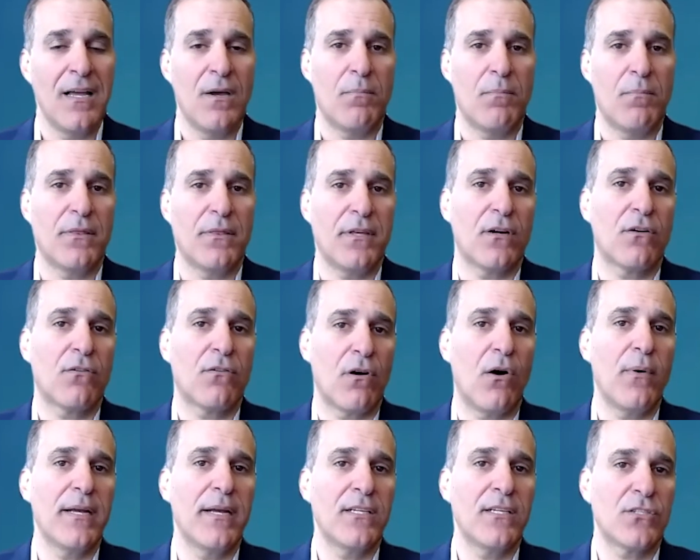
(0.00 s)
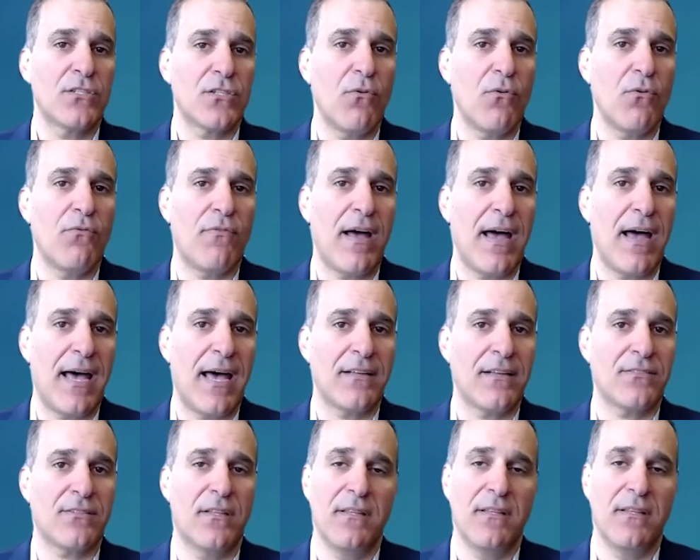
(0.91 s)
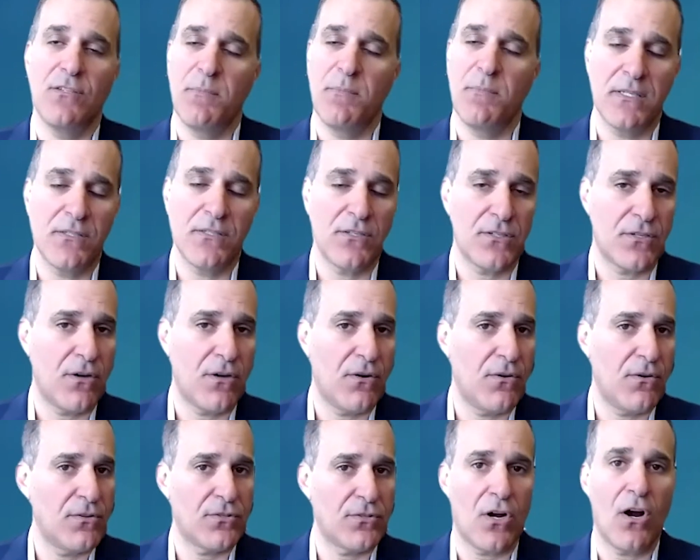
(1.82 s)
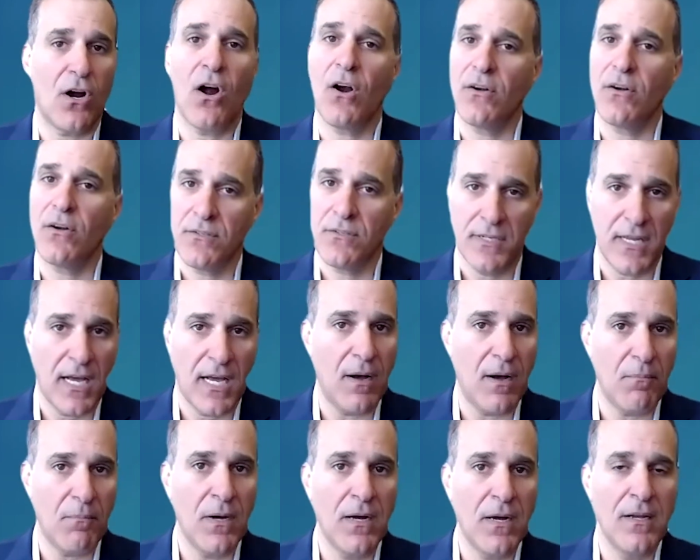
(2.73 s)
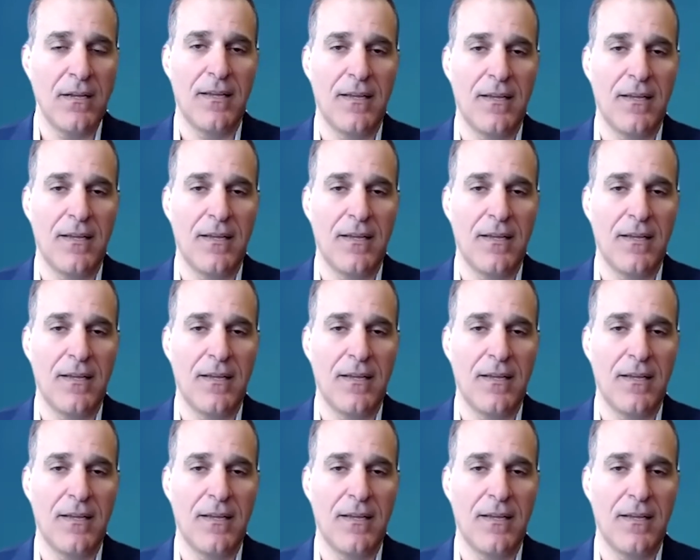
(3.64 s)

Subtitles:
but they're growing so fast, and these business owners aren't dumb,